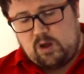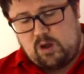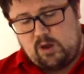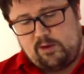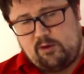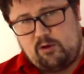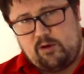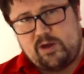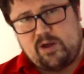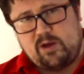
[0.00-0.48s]

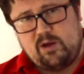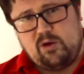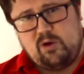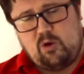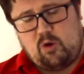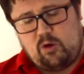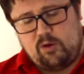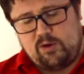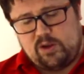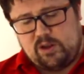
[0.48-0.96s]
Unlike a
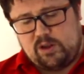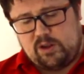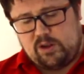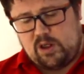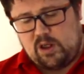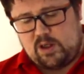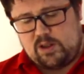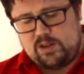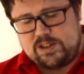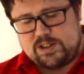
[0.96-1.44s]
lot of other
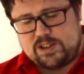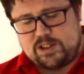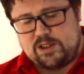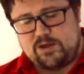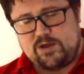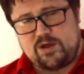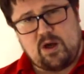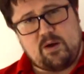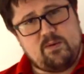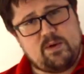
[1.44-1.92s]
guns,
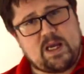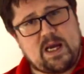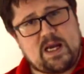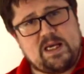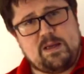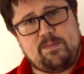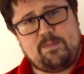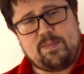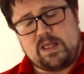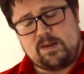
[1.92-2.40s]
you don't get
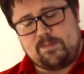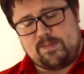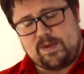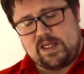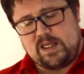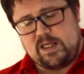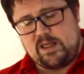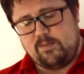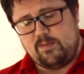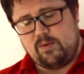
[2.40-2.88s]
any
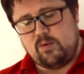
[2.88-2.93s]
BB,